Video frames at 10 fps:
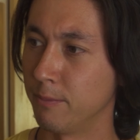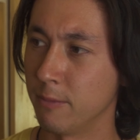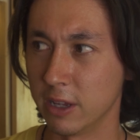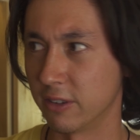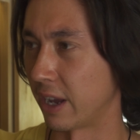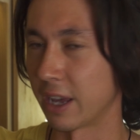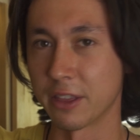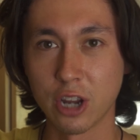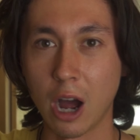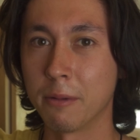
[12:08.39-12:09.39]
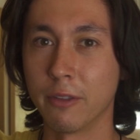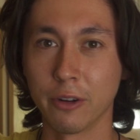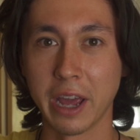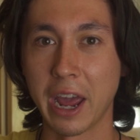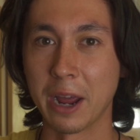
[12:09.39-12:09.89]
is like at the top of their
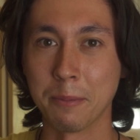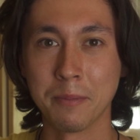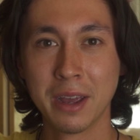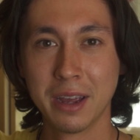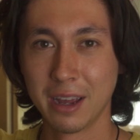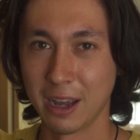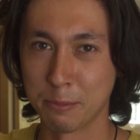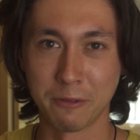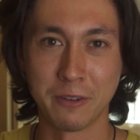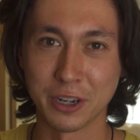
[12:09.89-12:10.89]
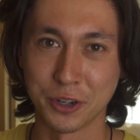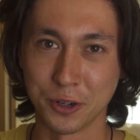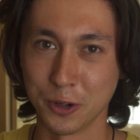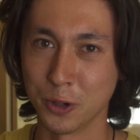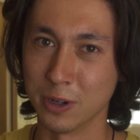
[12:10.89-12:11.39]
game, a
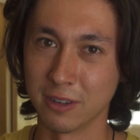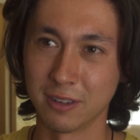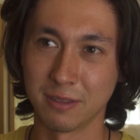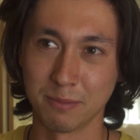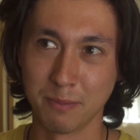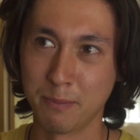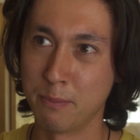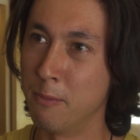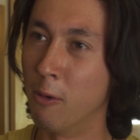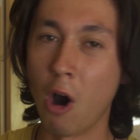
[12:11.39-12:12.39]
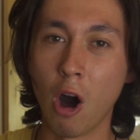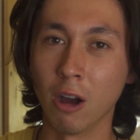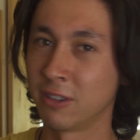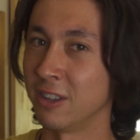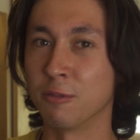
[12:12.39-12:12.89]
professional who has
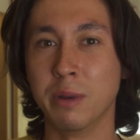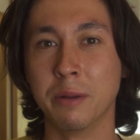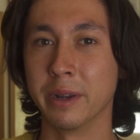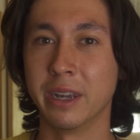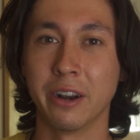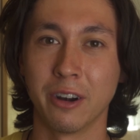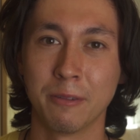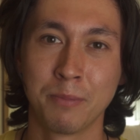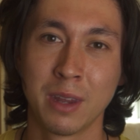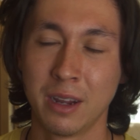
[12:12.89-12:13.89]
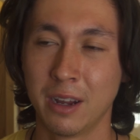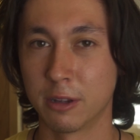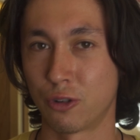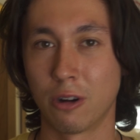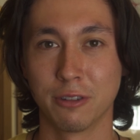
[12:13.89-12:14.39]
long since been a beginner. The
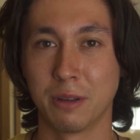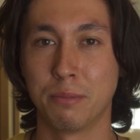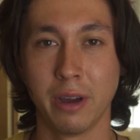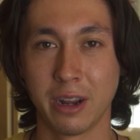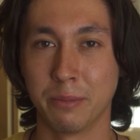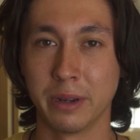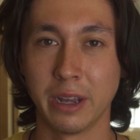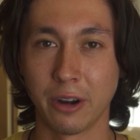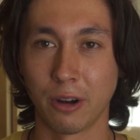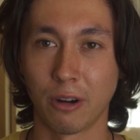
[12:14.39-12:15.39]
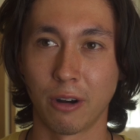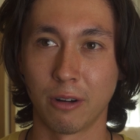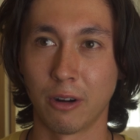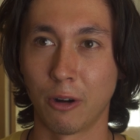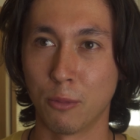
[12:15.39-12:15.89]
struggles that plague a beginner
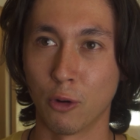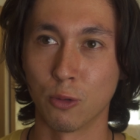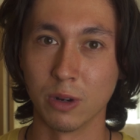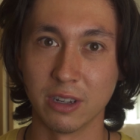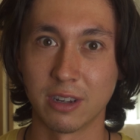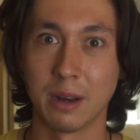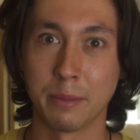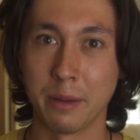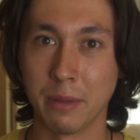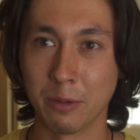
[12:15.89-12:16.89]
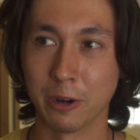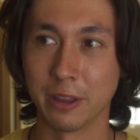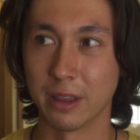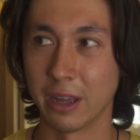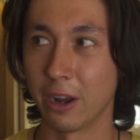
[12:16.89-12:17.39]
are more recent in my memory
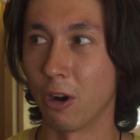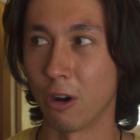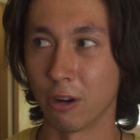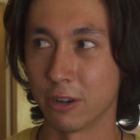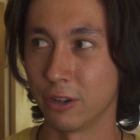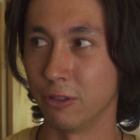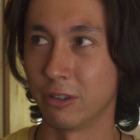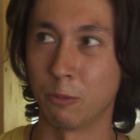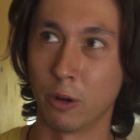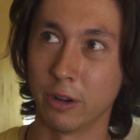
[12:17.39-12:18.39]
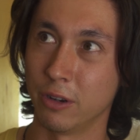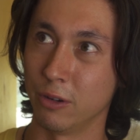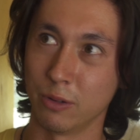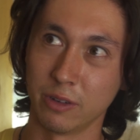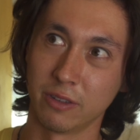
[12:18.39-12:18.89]
than they are to someone
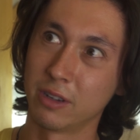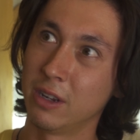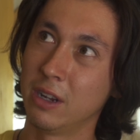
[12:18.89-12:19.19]
who is